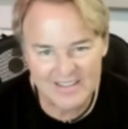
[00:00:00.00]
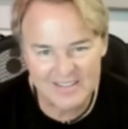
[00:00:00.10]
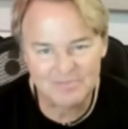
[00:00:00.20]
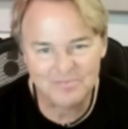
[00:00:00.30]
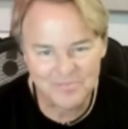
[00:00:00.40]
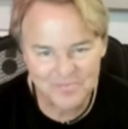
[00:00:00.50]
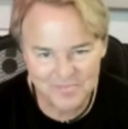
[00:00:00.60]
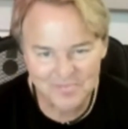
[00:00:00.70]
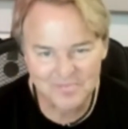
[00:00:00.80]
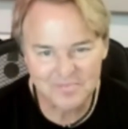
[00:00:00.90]

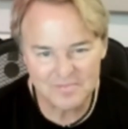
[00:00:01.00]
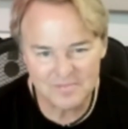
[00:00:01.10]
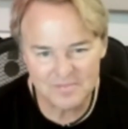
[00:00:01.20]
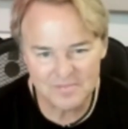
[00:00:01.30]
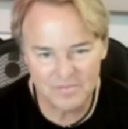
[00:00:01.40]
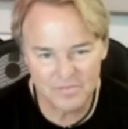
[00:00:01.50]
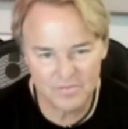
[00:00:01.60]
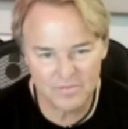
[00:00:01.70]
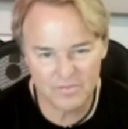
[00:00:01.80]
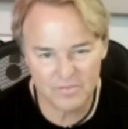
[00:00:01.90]

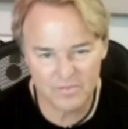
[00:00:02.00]
This person isn't speaking.